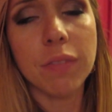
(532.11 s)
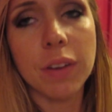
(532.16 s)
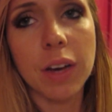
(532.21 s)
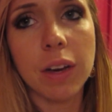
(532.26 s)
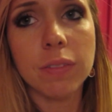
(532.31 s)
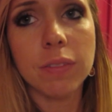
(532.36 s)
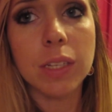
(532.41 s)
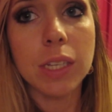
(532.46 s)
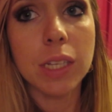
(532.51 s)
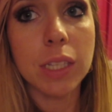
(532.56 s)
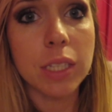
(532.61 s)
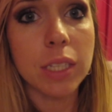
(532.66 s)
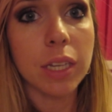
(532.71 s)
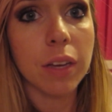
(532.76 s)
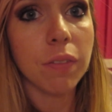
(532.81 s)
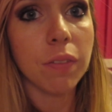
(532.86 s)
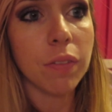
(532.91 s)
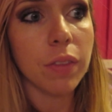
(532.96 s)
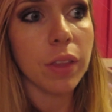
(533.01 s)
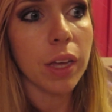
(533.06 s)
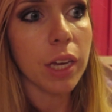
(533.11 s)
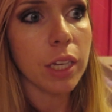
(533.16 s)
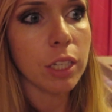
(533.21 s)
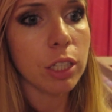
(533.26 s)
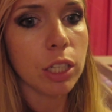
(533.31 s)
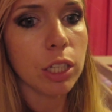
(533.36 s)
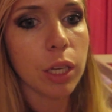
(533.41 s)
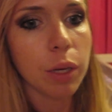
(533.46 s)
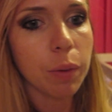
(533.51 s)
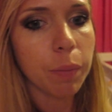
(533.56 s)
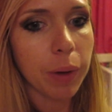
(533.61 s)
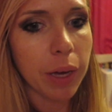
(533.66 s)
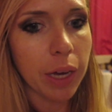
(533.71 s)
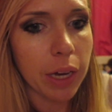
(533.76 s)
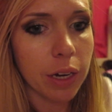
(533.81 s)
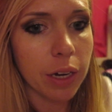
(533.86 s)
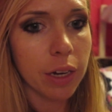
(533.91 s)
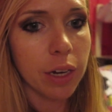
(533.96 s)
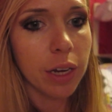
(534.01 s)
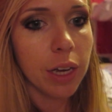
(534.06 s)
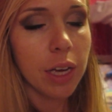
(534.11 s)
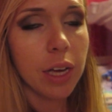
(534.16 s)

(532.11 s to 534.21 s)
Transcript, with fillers: 5T stuff that she can wear